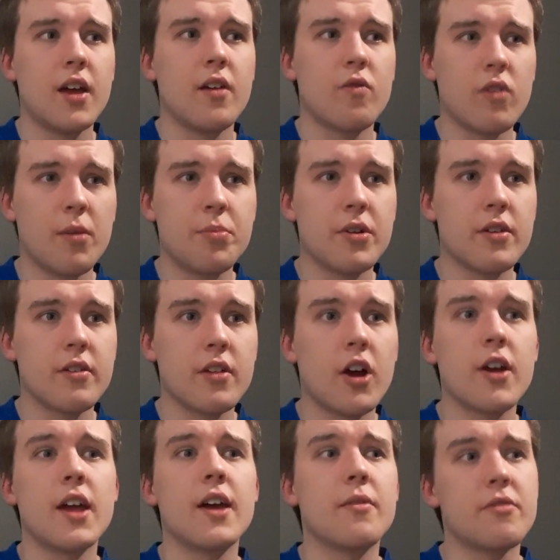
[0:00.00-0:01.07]
Robert. Oh,
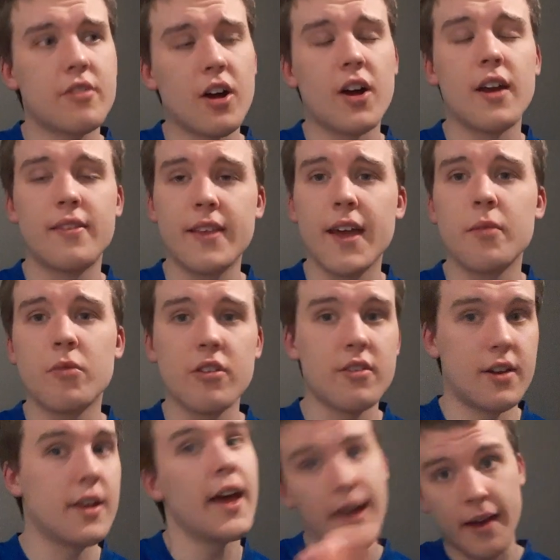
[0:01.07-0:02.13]
yeah, it was Harley Dean, wasn't
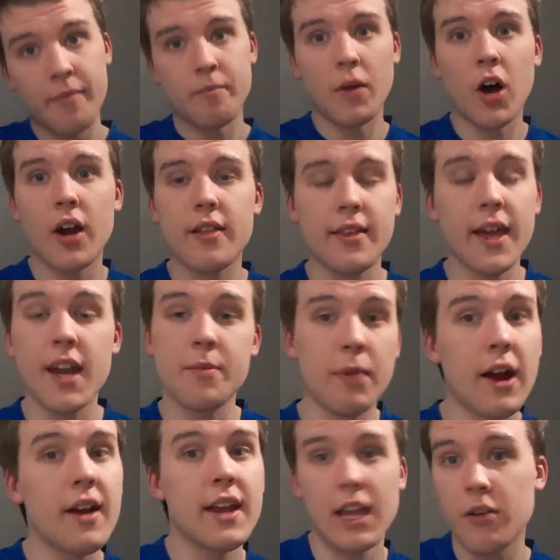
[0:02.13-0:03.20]
it? Yeah, Harley Dean.
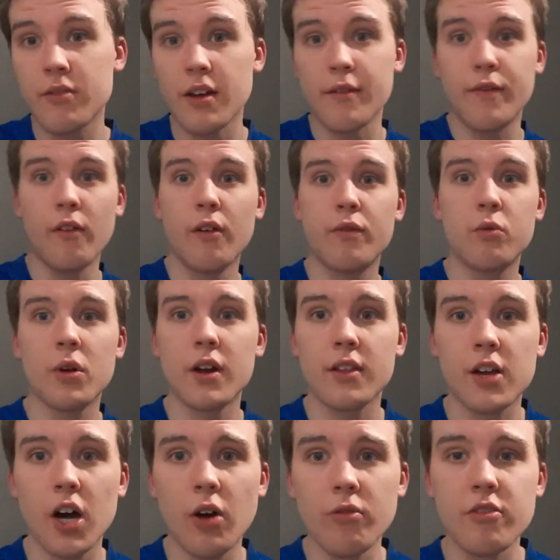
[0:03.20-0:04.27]
Apparently, he was at fault for one of the
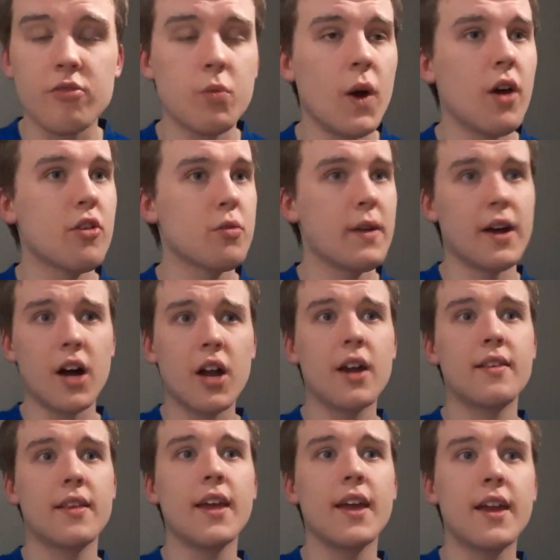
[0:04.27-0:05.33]
goals as well. So we had Harley
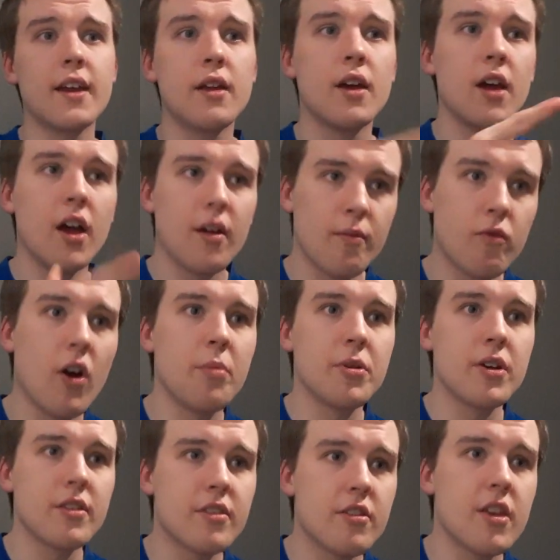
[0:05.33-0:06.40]
Dean,
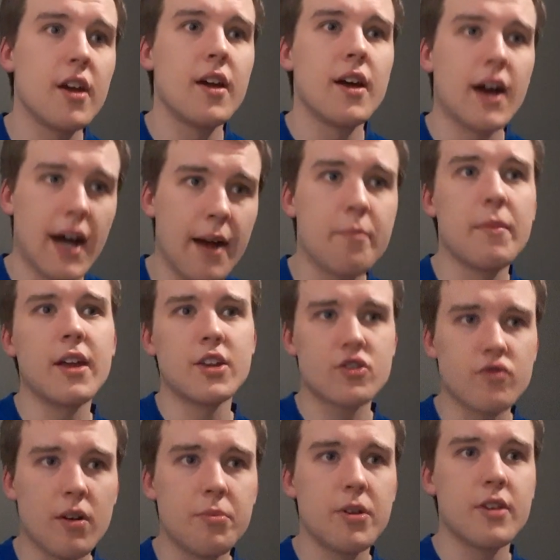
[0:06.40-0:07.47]
Roberts, and Mitch
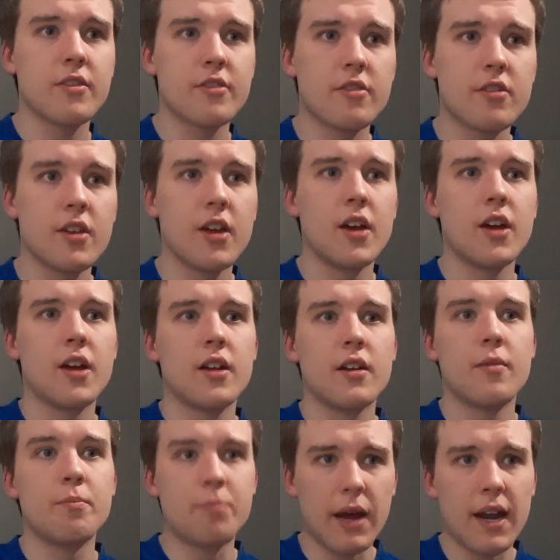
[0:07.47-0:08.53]
Roberts.
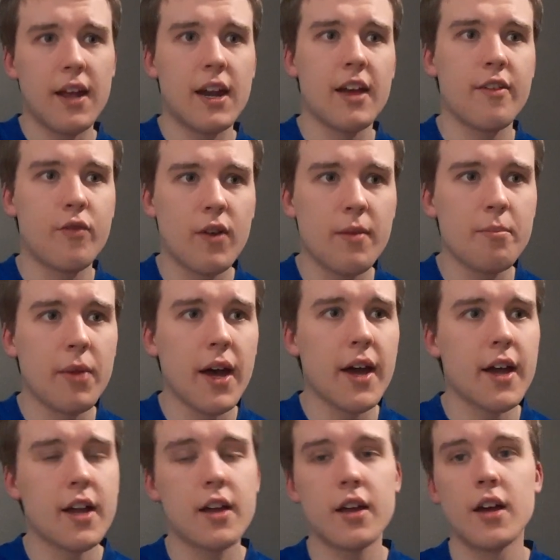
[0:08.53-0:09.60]
Bella left wing
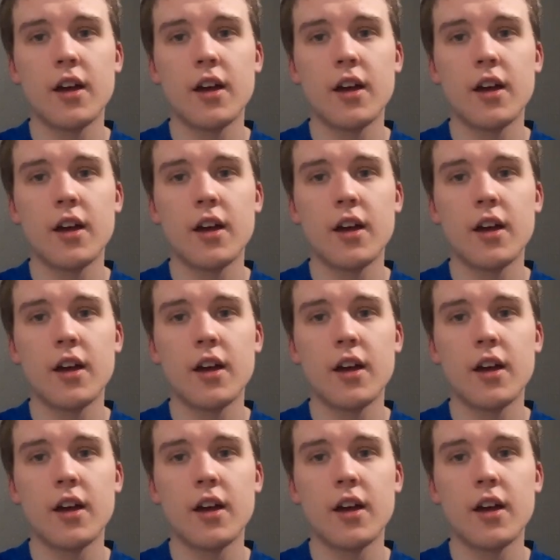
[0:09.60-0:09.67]
back,